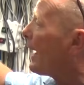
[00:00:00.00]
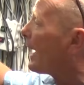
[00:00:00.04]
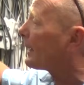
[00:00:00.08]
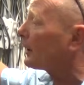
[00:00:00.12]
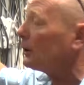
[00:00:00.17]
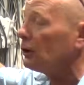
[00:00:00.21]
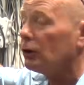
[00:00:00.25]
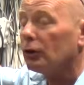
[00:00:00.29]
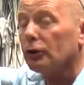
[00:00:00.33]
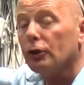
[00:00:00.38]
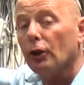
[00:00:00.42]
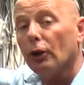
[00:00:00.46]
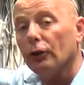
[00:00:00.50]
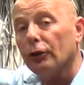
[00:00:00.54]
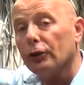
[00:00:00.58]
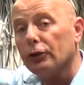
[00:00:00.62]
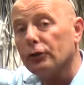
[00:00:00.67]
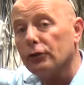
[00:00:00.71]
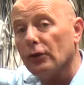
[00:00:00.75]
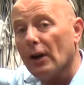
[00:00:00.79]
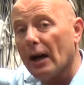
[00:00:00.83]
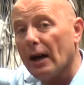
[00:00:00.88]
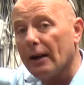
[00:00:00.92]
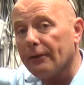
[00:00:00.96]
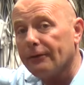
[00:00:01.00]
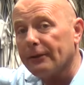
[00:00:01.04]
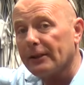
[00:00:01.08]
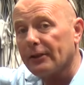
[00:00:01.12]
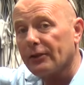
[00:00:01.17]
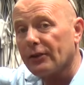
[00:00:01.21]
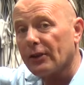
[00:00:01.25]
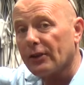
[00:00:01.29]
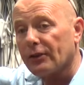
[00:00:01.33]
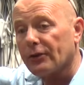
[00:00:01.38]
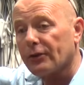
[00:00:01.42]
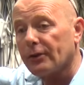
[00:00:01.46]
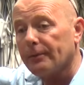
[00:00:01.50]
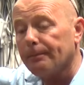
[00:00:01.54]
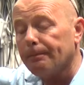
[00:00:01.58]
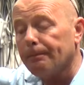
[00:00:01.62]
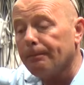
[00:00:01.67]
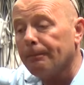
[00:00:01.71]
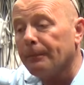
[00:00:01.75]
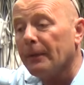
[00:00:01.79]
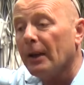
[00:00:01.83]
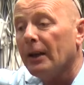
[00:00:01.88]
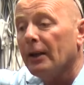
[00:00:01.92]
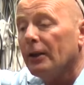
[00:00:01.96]
had a look on the graphing system.
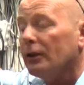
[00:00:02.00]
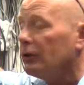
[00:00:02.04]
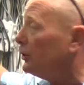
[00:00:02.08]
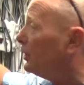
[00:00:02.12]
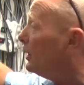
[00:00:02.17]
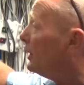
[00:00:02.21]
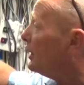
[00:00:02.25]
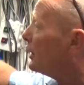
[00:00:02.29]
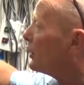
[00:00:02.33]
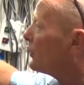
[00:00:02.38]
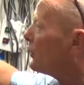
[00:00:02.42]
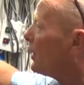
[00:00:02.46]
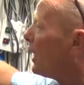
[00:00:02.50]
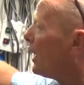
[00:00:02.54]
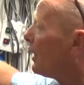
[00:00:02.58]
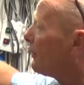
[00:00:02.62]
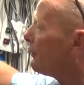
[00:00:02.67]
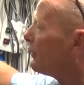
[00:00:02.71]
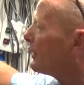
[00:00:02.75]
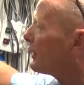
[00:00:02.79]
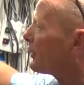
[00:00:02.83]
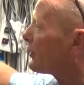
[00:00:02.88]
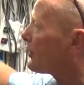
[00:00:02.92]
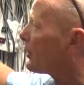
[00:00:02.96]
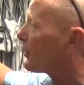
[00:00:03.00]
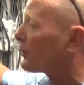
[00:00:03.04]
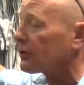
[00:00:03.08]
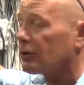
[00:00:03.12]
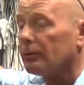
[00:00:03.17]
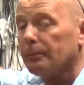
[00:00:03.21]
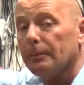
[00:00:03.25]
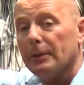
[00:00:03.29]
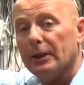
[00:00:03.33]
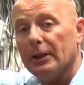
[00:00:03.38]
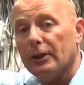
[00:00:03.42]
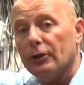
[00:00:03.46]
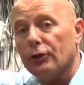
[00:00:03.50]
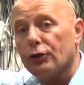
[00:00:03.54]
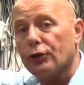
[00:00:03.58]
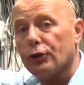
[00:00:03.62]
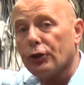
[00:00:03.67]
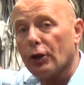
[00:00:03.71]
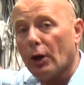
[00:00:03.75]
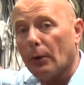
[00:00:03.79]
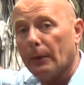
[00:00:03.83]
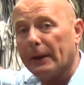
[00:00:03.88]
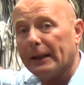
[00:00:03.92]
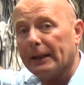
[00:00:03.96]
The graphing system is
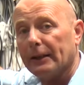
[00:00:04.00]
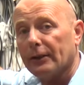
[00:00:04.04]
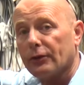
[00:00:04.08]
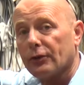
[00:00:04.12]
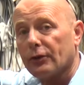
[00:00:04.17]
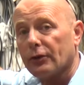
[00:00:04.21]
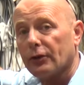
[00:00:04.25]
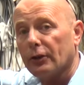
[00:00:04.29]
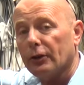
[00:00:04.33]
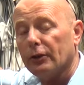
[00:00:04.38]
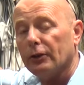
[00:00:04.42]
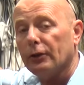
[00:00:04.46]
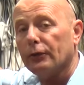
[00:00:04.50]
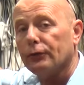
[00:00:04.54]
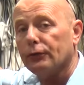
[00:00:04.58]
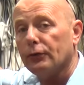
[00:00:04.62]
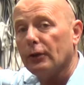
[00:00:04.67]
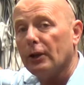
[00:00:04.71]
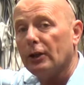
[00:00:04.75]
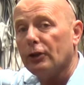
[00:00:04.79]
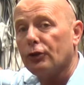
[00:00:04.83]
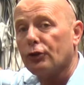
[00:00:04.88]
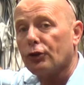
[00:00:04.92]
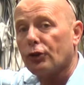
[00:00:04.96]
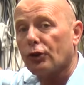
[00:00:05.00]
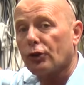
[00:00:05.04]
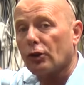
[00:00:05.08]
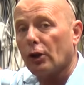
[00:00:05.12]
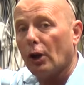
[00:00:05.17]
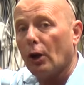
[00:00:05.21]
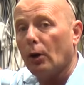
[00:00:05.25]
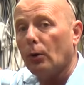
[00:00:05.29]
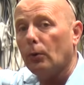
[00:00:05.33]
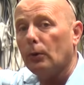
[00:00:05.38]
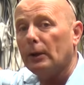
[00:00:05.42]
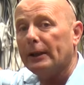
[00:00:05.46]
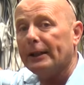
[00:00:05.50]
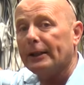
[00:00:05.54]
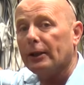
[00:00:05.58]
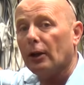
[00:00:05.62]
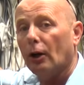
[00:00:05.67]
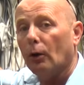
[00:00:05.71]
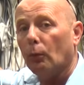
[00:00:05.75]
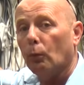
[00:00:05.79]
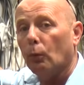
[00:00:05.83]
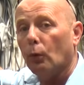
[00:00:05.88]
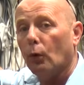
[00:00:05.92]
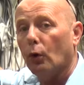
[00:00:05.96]
showing us that the fridge slowly
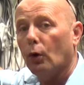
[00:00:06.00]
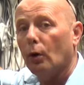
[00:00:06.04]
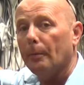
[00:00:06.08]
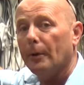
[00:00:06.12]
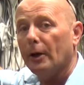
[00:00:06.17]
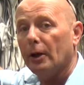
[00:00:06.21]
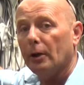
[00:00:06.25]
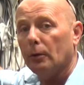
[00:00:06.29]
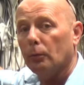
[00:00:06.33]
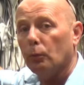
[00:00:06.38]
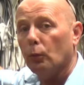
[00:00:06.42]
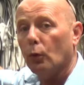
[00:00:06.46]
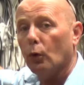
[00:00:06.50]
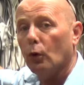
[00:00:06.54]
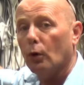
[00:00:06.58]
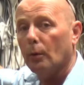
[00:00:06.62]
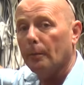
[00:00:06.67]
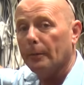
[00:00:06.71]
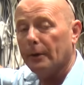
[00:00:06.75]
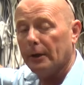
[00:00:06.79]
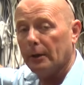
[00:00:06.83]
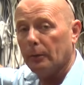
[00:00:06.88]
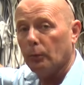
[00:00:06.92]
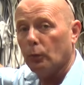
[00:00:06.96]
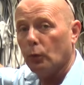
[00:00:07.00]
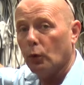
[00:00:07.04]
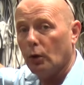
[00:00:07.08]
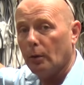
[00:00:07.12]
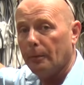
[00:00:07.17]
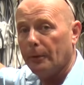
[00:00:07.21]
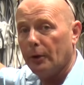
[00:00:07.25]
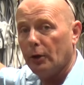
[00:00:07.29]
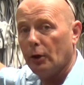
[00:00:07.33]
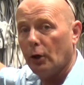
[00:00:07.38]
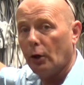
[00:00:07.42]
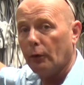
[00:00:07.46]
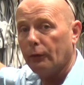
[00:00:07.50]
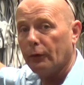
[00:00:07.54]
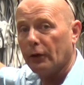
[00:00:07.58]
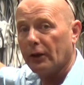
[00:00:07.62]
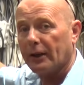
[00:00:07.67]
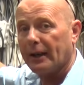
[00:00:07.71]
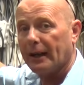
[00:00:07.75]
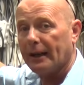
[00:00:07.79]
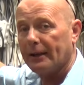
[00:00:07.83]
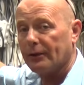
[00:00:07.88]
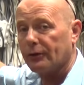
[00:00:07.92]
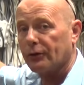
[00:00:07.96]
got warmer and warmer and warmer over the
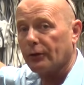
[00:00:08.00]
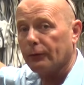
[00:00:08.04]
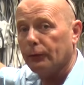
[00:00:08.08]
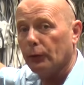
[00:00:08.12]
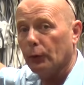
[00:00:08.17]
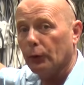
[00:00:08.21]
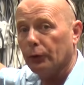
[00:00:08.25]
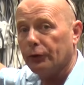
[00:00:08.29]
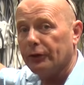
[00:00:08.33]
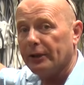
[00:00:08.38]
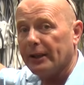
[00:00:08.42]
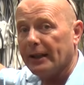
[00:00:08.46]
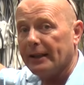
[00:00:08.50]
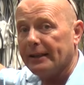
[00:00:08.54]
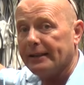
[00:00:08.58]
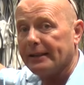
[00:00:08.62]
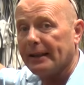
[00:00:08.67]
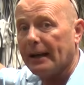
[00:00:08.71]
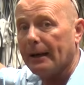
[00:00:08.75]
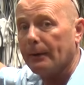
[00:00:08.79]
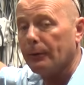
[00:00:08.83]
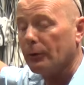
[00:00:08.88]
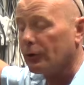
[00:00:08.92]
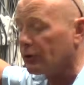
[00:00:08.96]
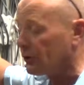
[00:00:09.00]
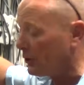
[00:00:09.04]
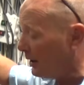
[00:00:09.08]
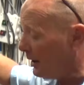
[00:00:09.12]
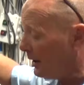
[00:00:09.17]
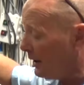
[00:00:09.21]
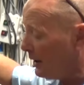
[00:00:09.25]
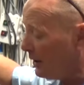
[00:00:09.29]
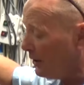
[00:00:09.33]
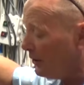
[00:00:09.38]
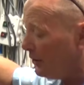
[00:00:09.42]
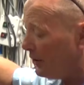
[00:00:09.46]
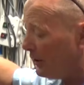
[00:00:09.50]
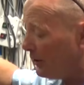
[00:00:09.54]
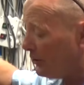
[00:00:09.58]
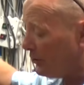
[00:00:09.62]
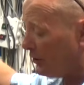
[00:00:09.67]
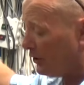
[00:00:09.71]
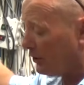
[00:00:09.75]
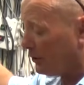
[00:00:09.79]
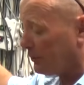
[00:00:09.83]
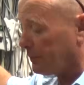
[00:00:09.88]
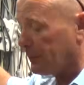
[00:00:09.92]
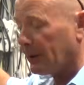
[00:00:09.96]
case of forty-eight hours. This
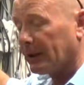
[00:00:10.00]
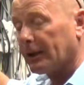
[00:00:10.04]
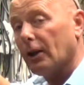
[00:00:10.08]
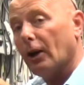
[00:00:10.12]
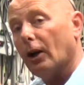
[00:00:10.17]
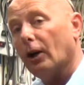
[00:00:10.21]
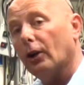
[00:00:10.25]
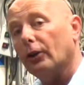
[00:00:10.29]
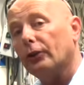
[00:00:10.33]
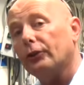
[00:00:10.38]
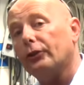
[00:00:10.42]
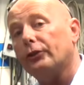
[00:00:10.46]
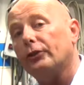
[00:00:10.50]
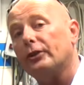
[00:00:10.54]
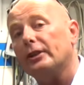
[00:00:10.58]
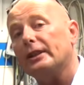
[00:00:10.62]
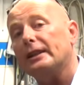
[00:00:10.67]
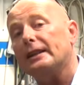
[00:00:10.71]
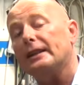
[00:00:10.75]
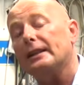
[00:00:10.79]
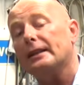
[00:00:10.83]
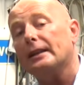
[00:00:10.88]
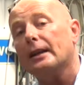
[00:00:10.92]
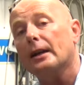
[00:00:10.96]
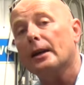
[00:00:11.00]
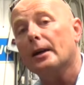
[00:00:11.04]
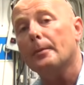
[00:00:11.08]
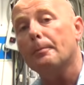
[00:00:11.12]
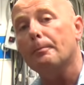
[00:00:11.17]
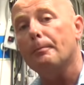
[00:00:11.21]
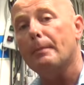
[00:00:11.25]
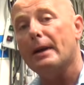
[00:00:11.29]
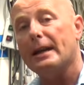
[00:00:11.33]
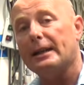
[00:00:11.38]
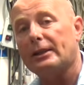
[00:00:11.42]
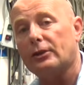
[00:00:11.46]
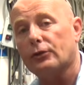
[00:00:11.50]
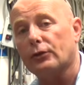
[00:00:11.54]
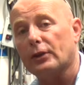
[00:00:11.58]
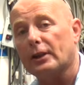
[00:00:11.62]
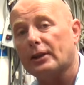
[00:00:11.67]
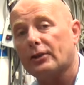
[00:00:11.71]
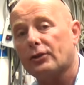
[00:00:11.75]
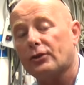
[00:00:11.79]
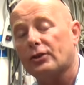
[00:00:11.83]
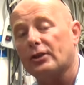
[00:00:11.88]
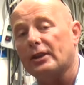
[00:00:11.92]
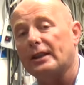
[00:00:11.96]
is because the
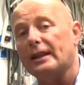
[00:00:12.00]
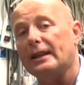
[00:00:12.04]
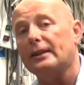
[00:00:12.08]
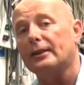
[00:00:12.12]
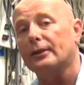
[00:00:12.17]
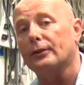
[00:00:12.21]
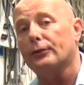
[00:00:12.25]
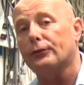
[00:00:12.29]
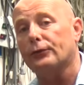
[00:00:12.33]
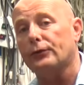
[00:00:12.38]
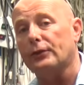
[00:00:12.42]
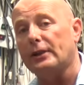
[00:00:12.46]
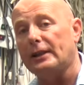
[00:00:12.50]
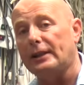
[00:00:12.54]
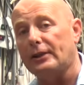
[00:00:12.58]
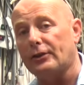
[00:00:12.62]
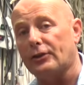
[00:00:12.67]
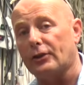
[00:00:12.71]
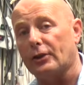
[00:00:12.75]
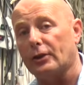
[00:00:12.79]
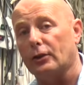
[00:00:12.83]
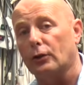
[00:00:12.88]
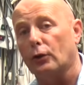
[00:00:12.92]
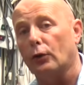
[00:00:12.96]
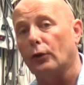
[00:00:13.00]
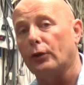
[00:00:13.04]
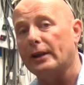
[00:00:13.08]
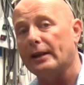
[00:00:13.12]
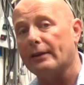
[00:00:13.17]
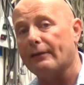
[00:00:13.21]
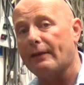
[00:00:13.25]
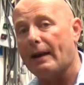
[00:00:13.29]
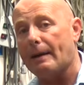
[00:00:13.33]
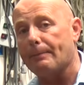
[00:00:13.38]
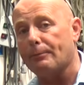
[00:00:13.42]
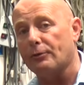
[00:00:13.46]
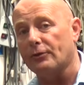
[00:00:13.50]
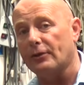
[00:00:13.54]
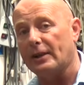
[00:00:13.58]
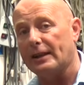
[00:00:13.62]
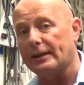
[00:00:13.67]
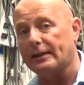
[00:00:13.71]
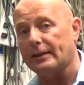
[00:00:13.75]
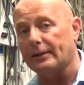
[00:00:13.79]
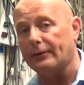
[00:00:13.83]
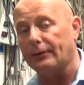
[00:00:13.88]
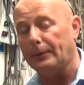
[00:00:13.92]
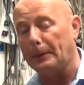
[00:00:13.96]
matrix in the freezer, or the
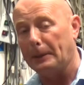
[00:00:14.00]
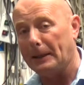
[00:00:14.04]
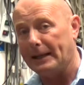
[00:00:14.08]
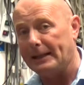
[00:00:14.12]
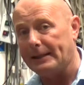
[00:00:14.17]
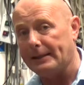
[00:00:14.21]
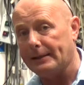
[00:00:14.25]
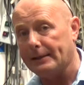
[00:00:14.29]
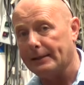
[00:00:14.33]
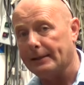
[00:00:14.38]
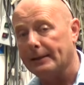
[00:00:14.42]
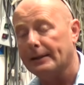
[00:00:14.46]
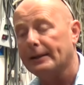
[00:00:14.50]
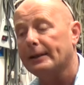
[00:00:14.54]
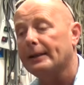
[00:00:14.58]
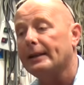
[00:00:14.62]
evaporator plate,